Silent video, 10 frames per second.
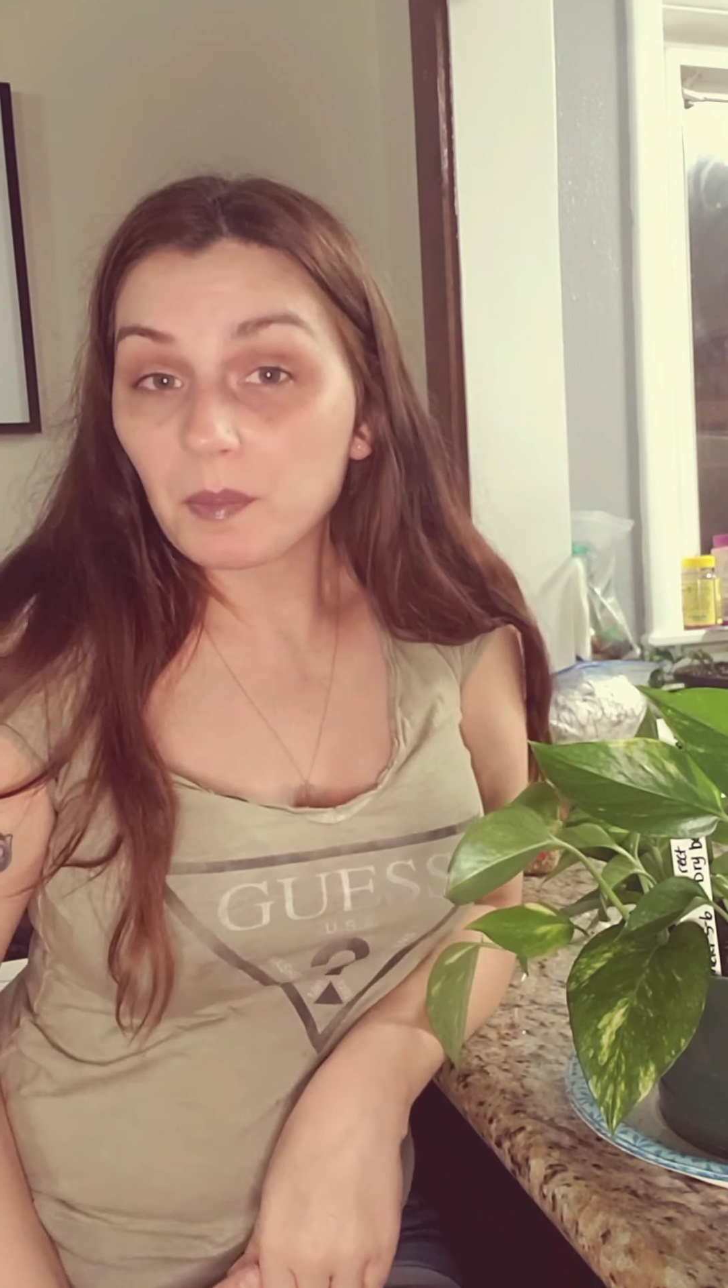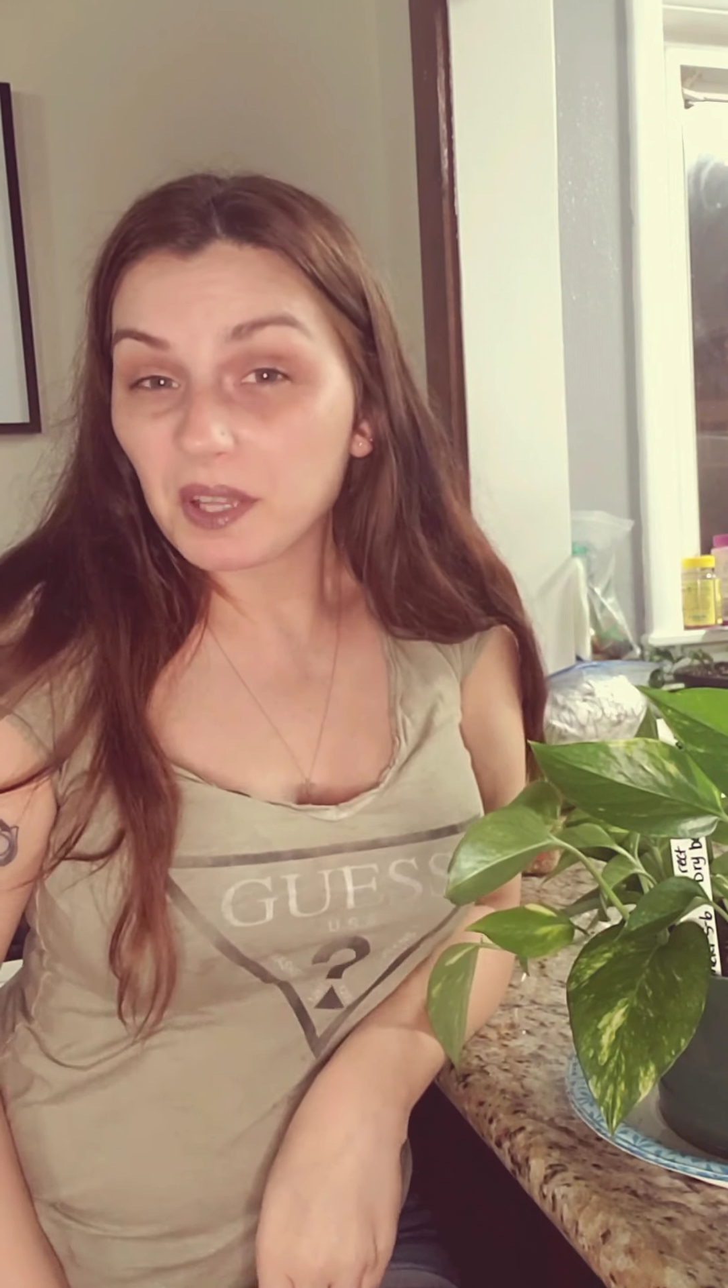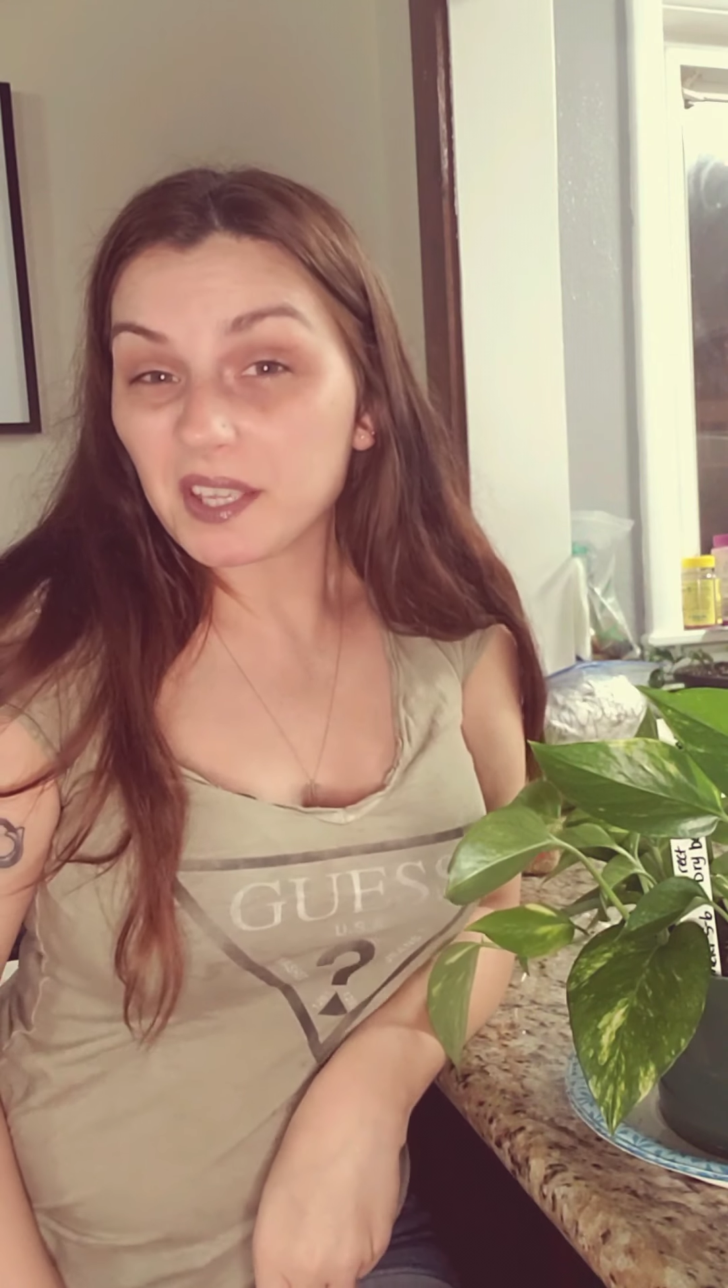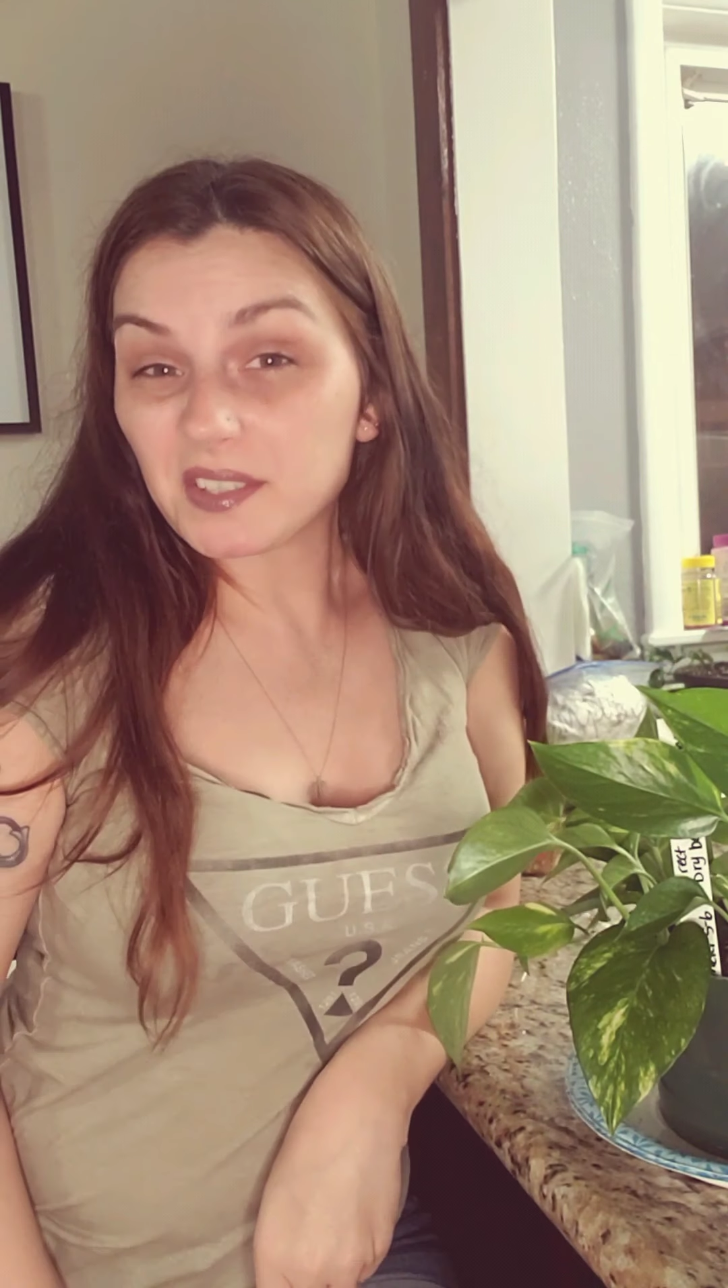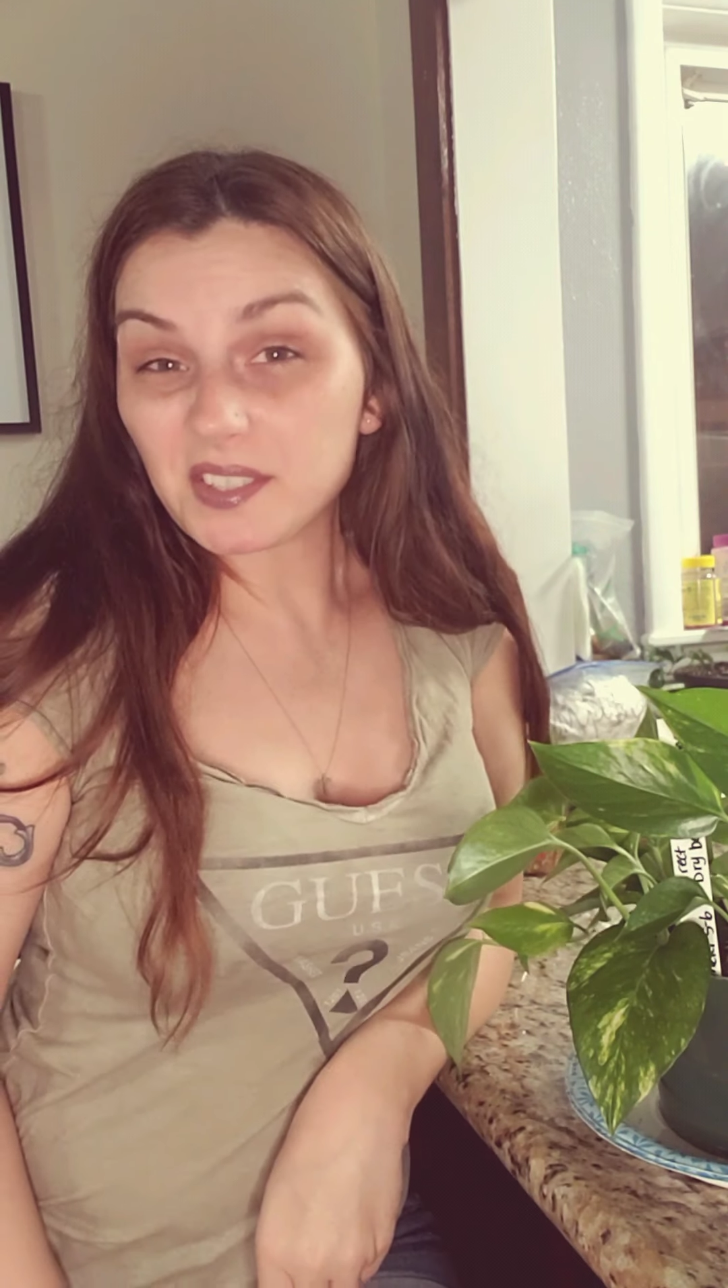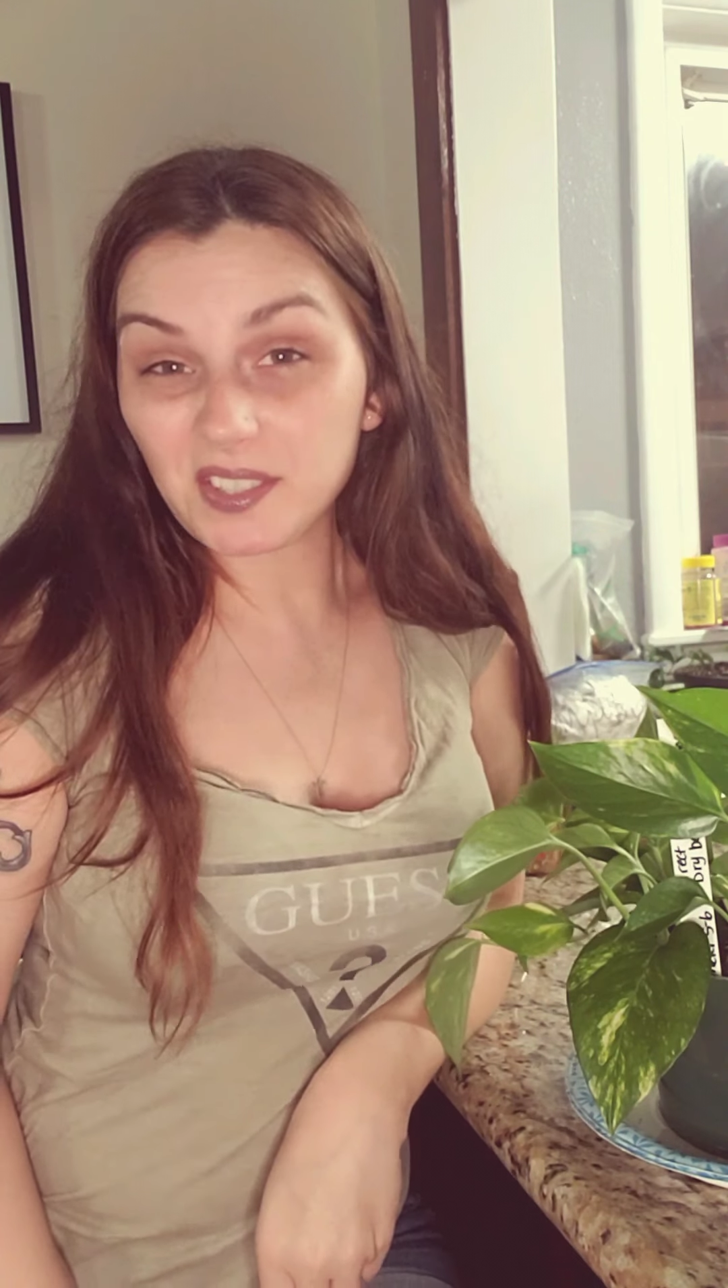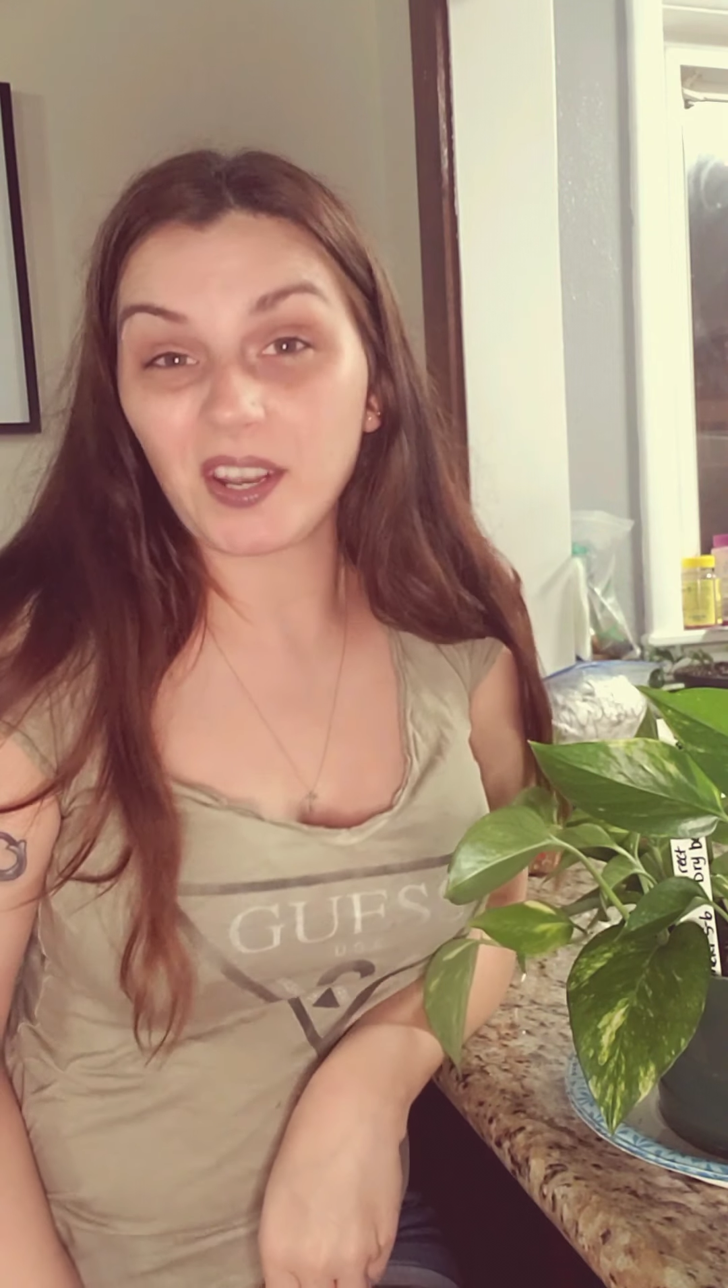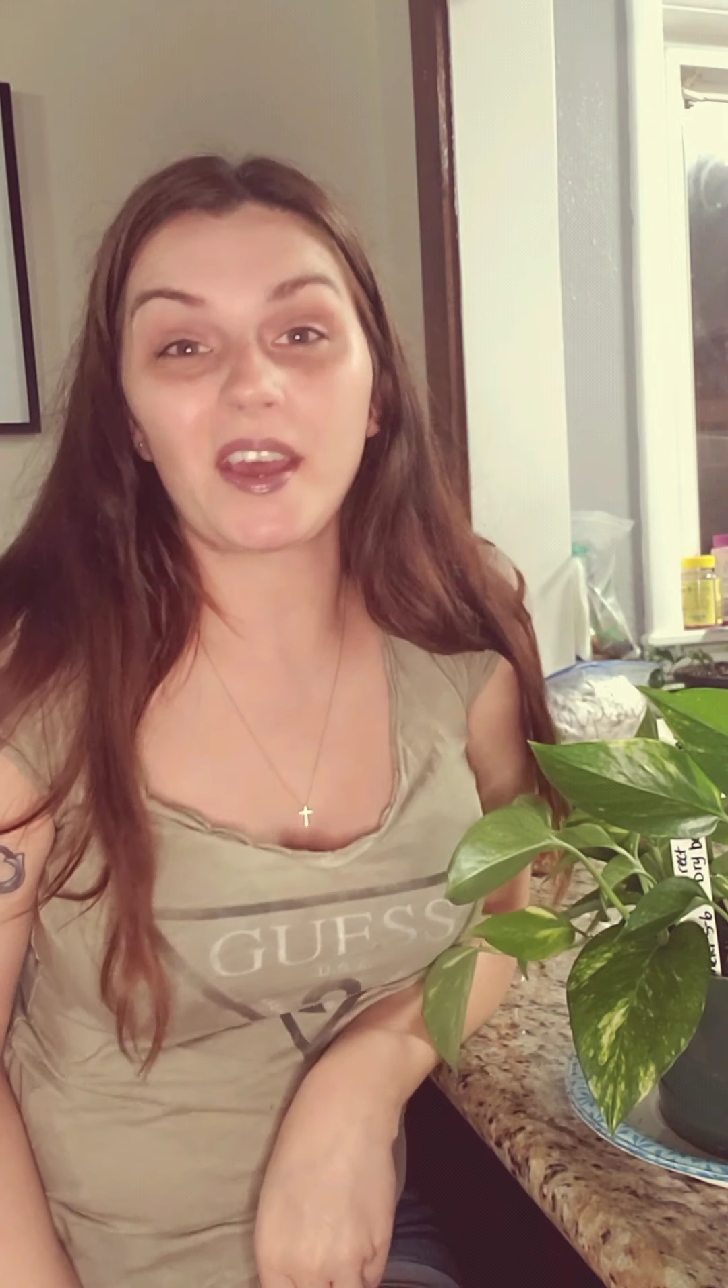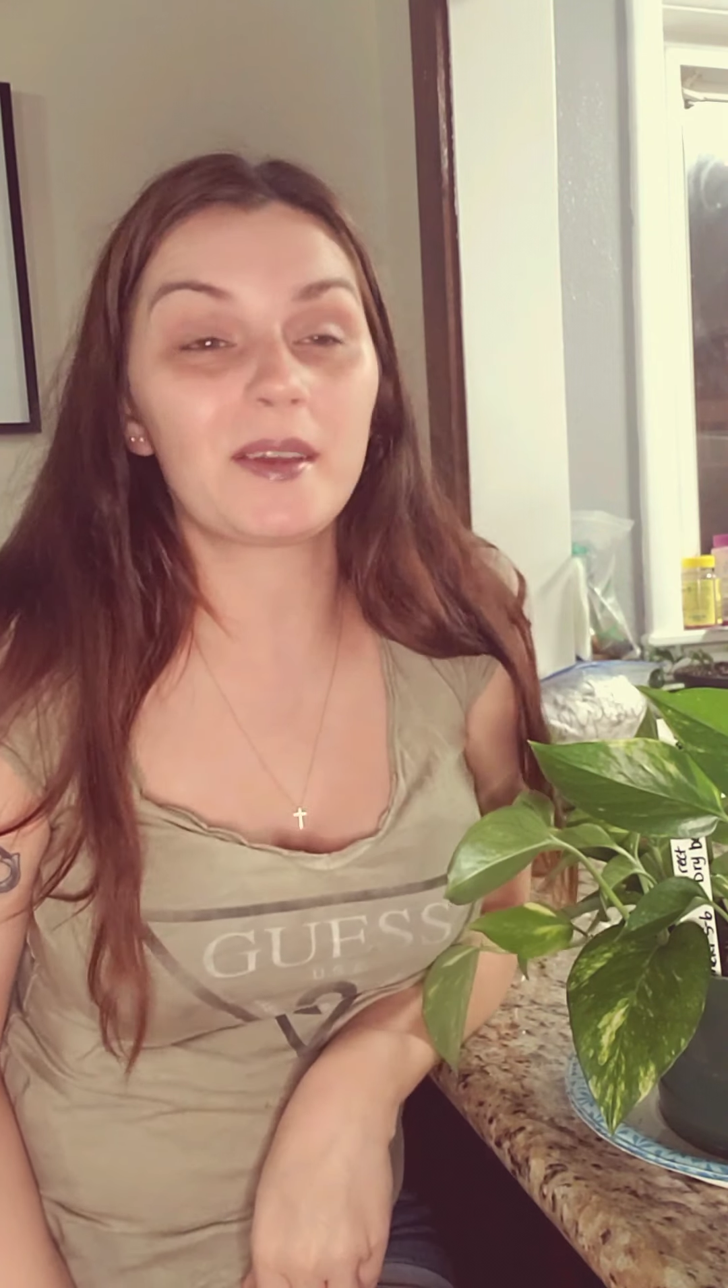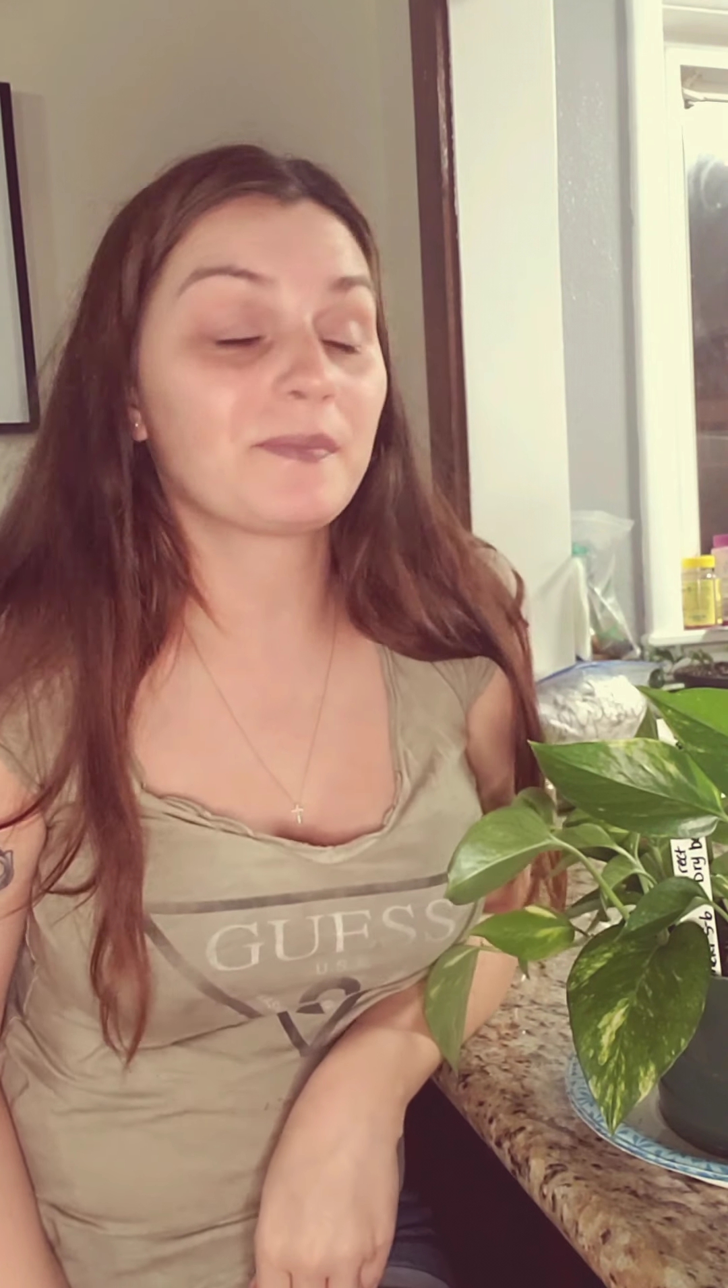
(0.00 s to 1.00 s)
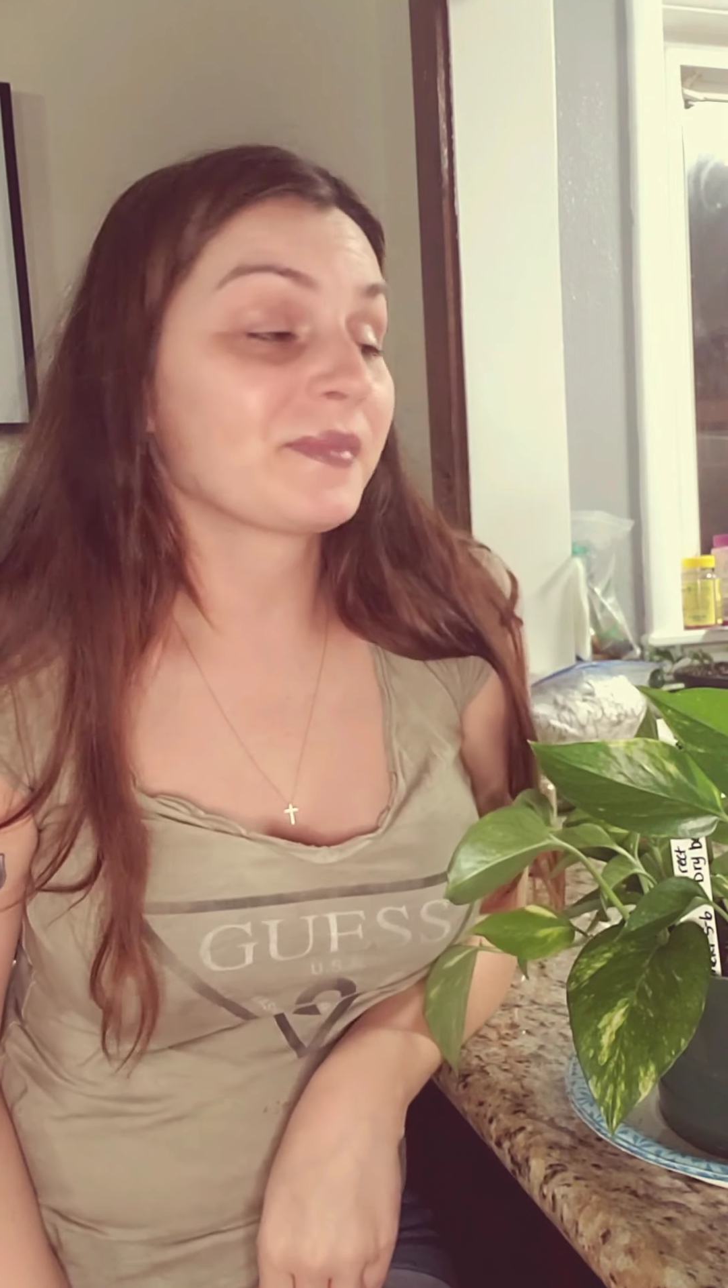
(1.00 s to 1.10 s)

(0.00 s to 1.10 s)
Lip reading: plants today.